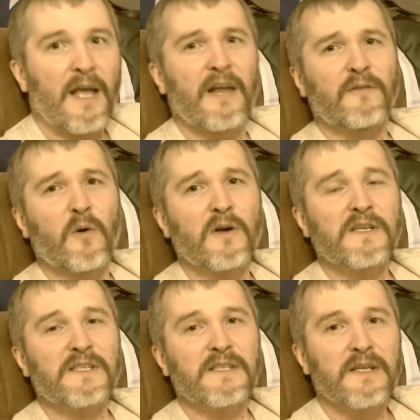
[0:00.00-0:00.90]
And of
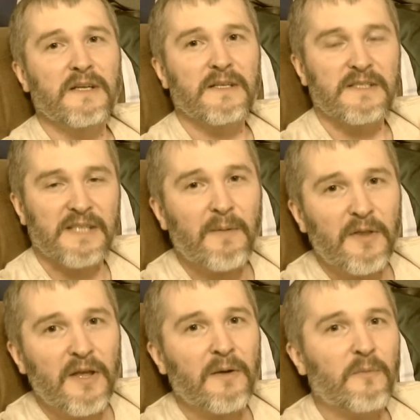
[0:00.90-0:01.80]
course, some
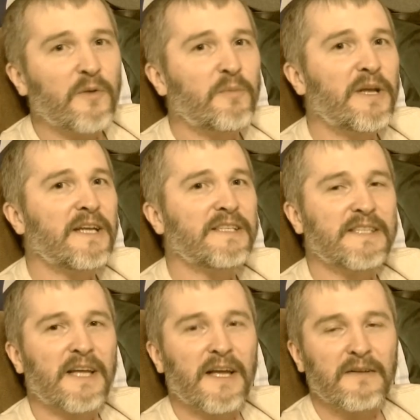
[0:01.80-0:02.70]
of them would be
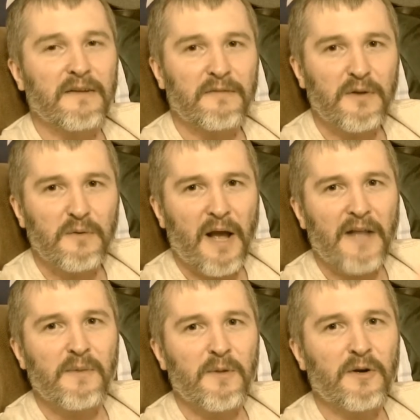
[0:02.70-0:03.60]
sent if you
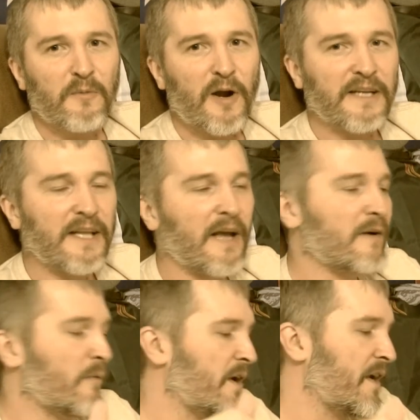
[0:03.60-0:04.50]
had the mental
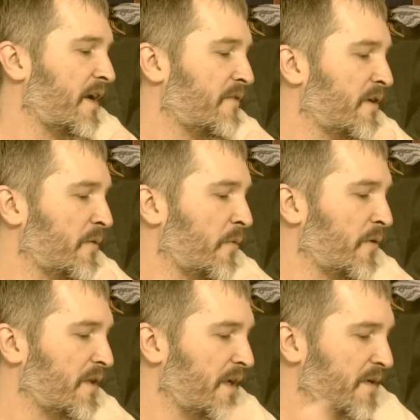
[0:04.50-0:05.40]
breakdown or whatever in the
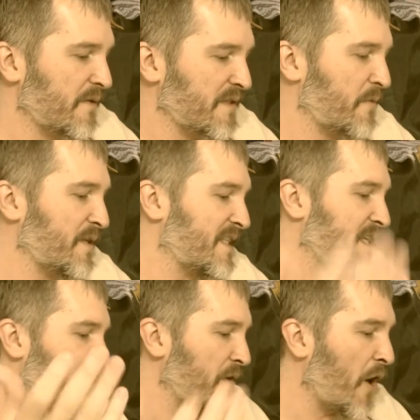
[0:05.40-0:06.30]
war. They usually wouldn't
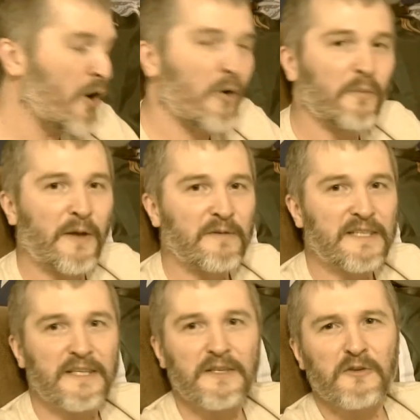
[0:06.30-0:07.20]
send you home. They would
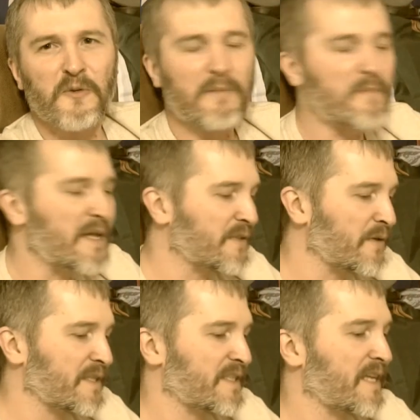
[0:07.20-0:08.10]
send you to a
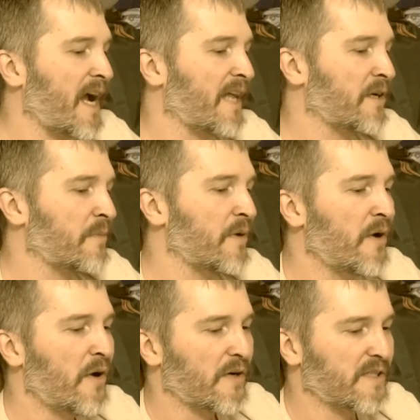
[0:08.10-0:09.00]
mental asylum
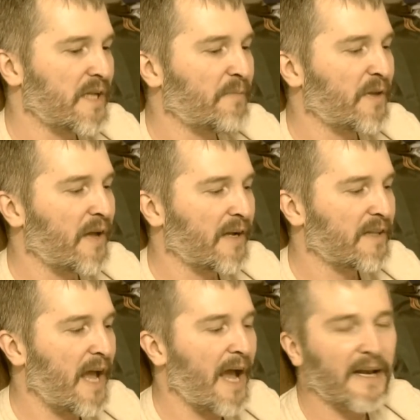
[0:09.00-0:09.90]
or something like
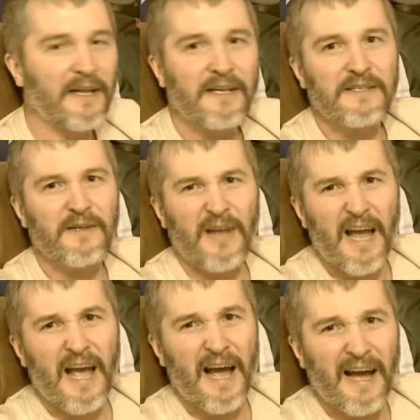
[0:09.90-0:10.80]
that. So
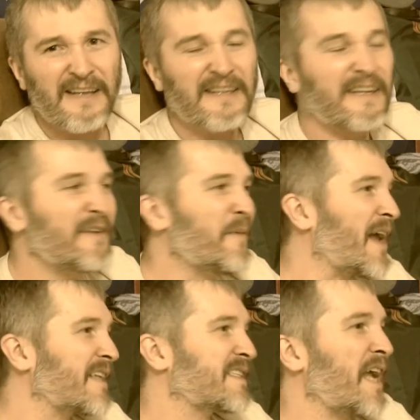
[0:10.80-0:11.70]
yeah, you
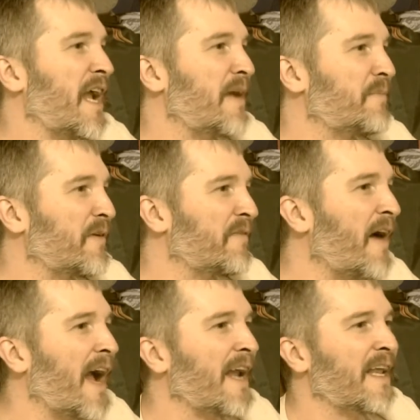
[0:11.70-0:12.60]
might escape the
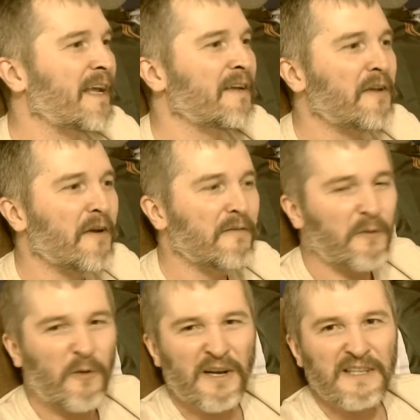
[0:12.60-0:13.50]
fighting, you know, if
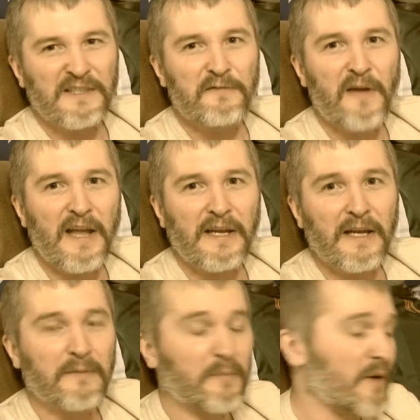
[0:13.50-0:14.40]
you wanted to fake
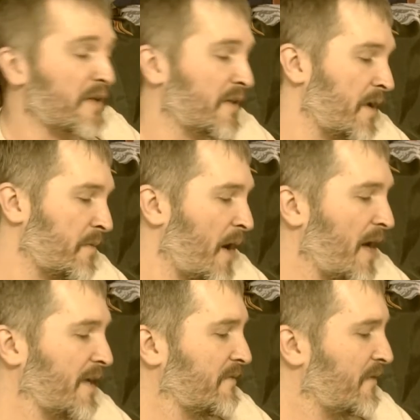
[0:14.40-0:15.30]
it, but they
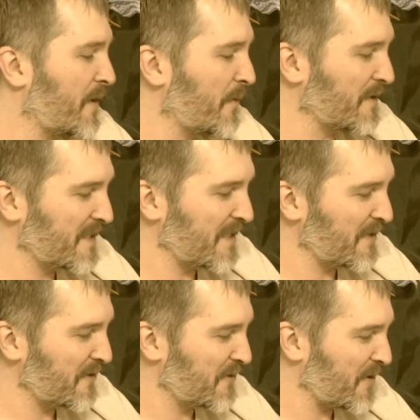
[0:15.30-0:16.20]
might very well
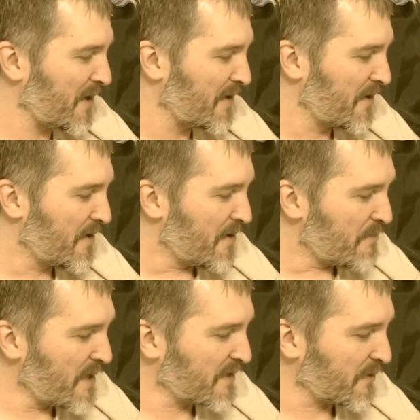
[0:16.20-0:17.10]
send you to a
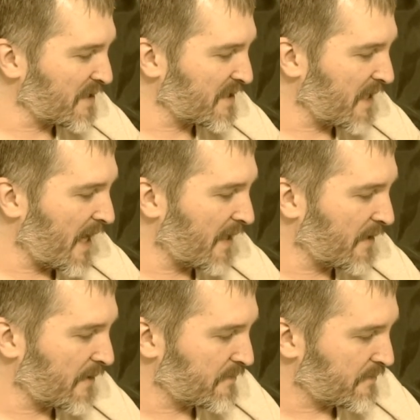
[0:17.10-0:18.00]
mental
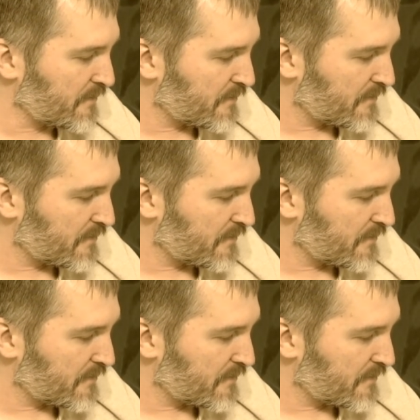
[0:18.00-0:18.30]
asylum.